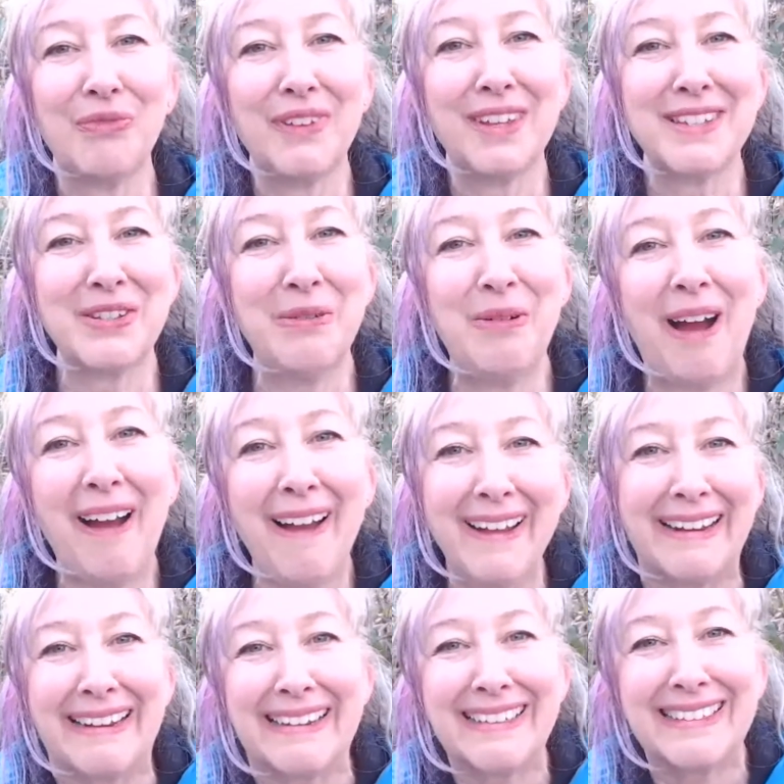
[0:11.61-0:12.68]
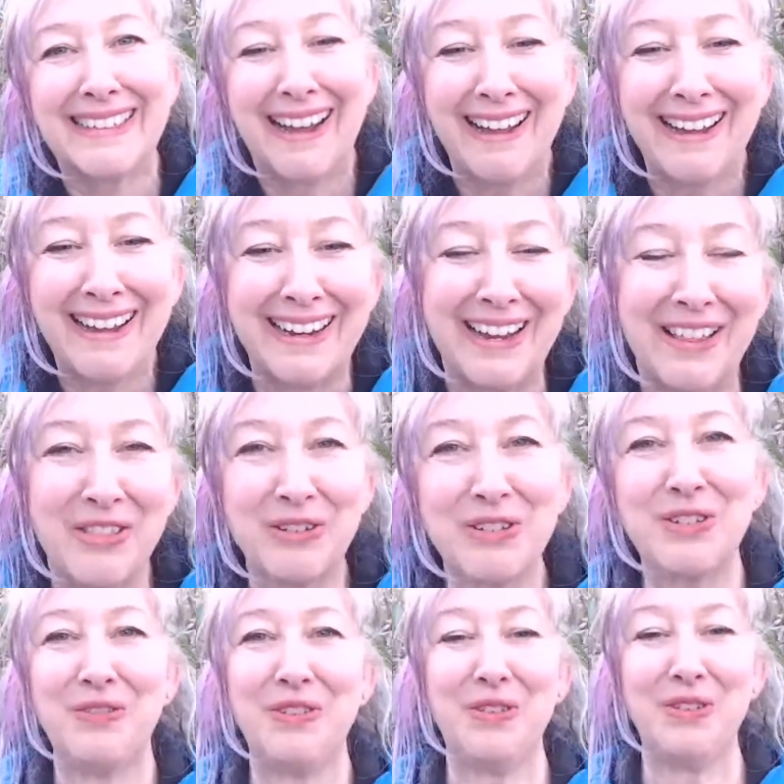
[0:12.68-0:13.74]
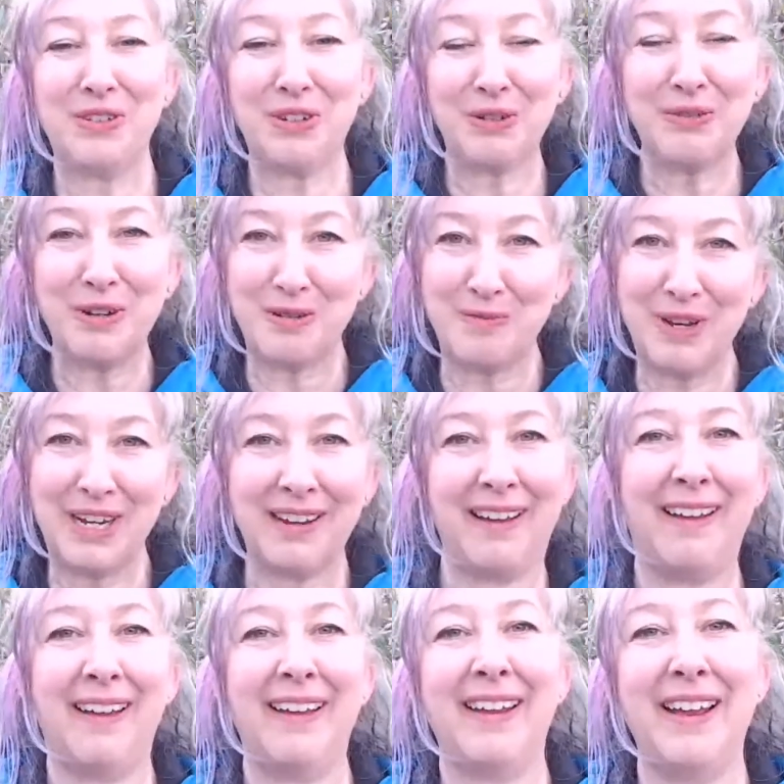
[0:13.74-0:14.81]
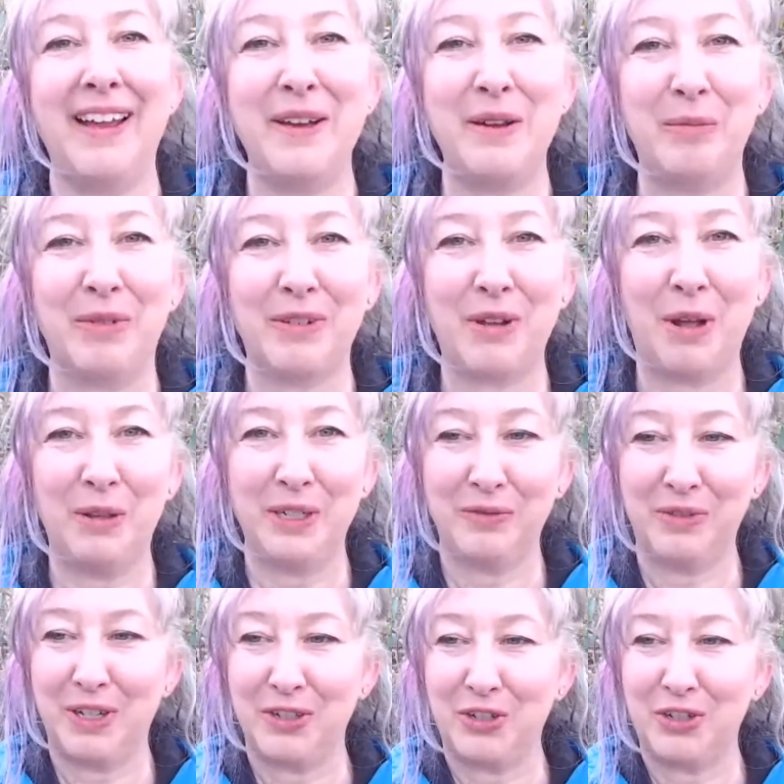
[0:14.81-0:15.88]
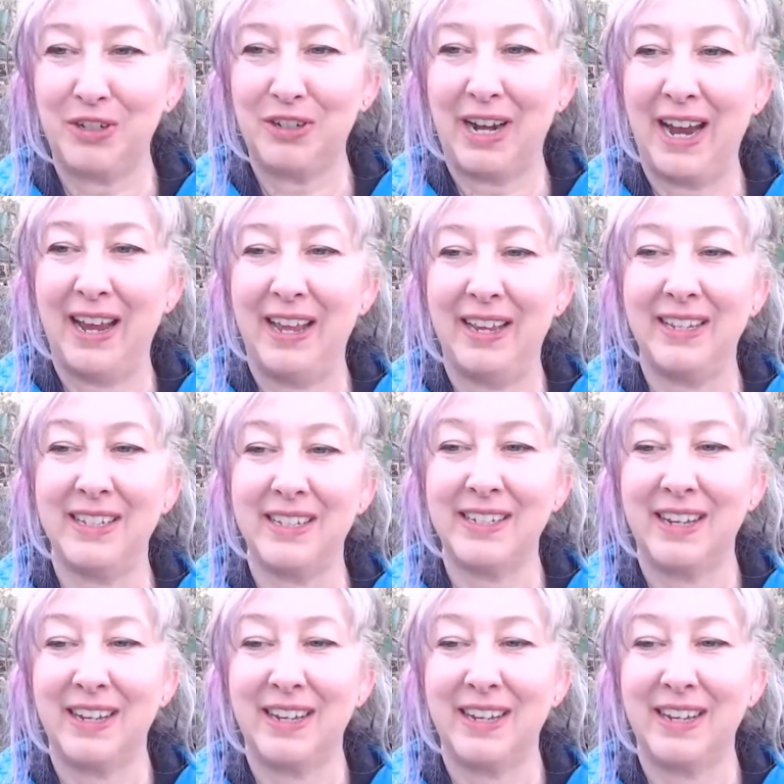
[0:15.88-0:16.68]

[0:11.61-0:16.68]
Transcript: so hi. Hi, and those of you that don't know me, I am Colleen Fletcher, and